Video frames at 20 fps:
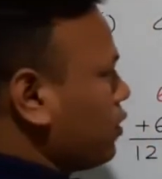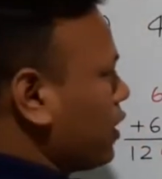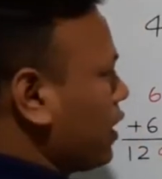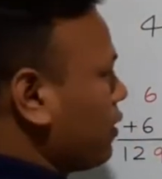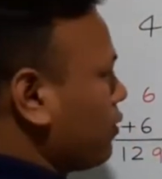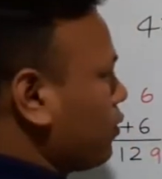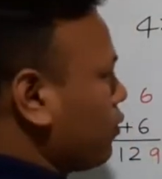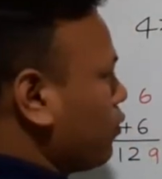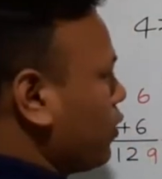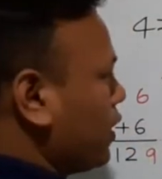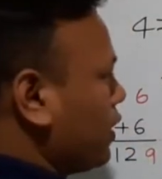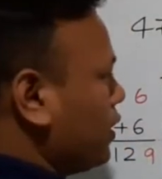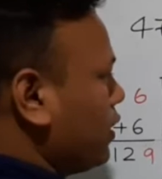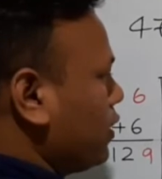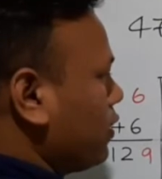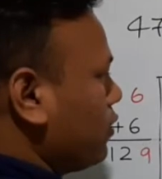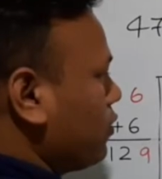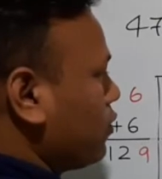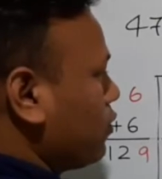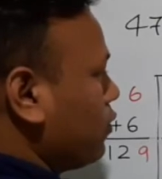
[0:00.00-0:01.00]
have 1 here,
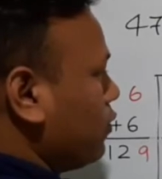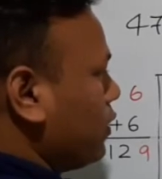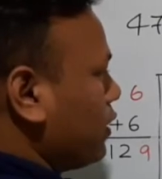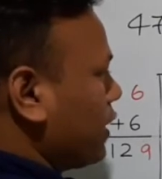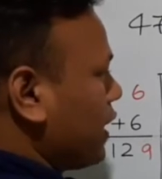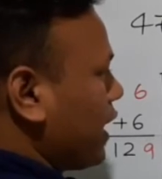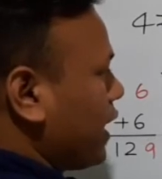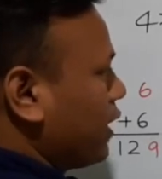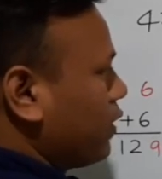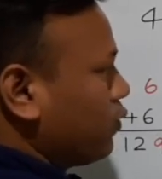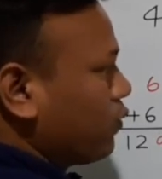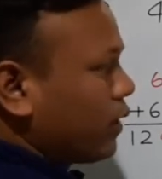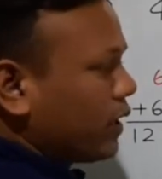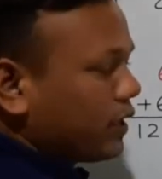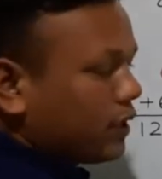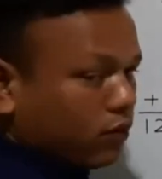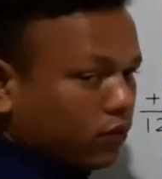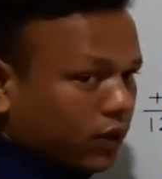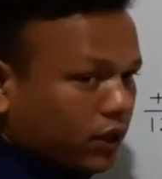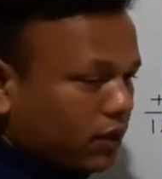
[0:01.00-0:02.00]
so we'll add 1
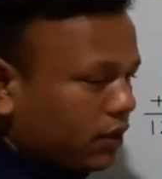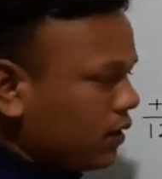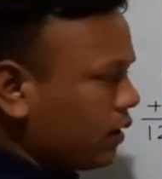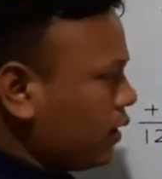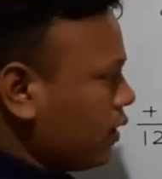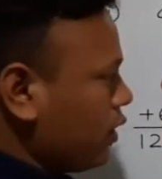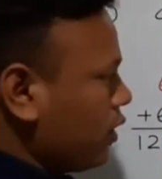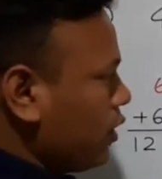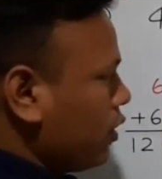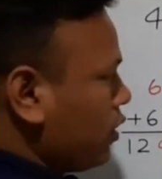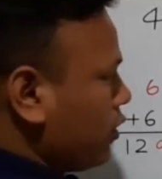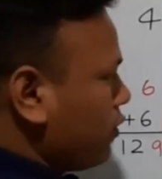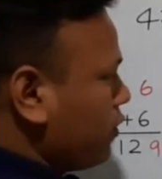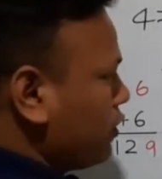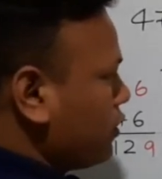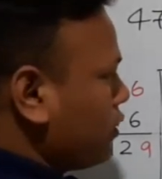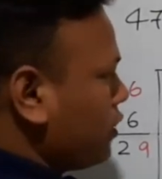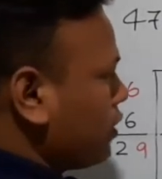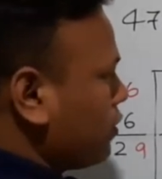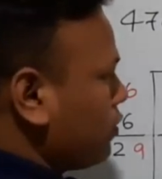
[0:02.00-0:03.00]
and 1, which
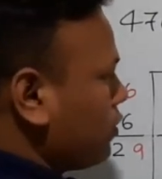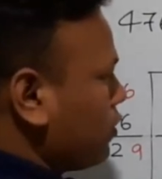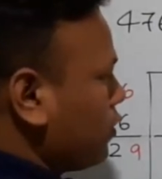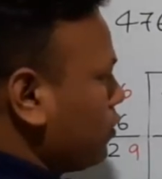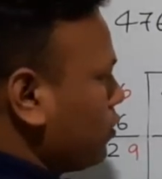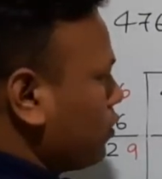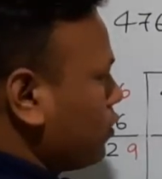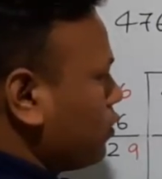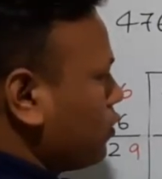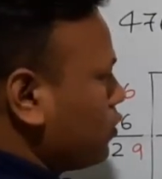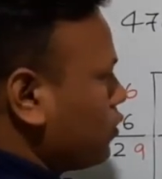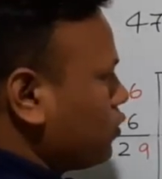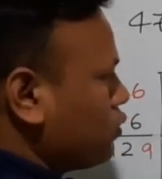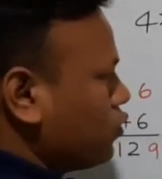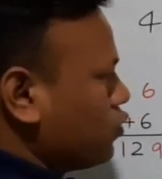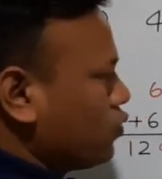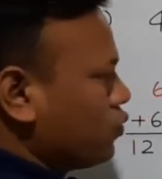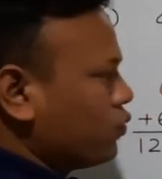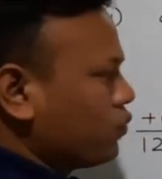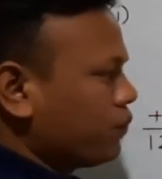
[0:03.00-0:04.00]
gives you 2.